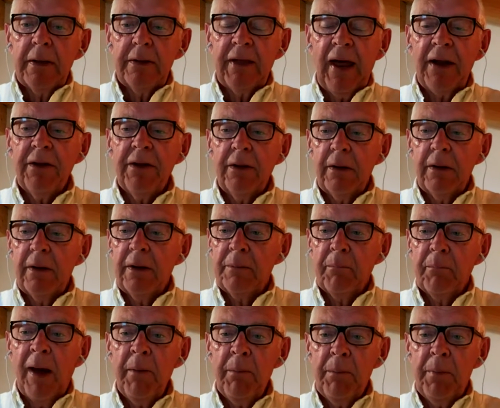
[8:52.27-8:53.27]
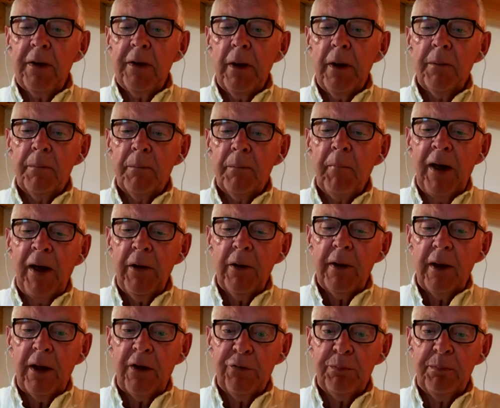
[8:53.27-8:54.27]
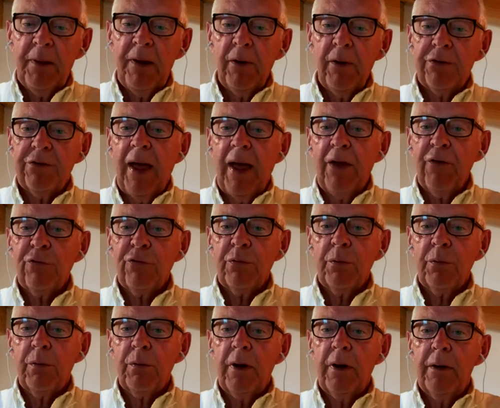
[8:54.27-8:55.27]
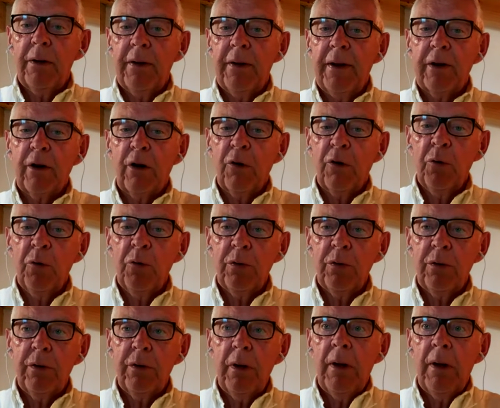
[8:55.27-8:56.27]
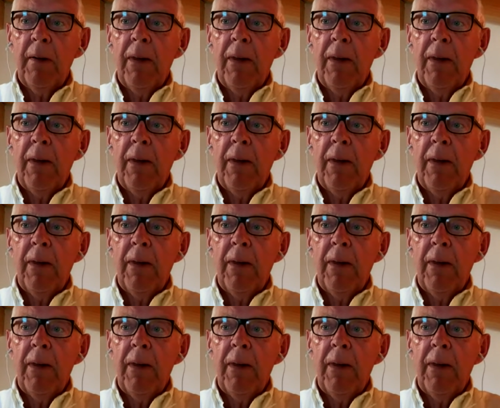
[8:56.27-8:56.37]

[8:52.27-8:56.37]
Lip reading: that, in my experience, has to include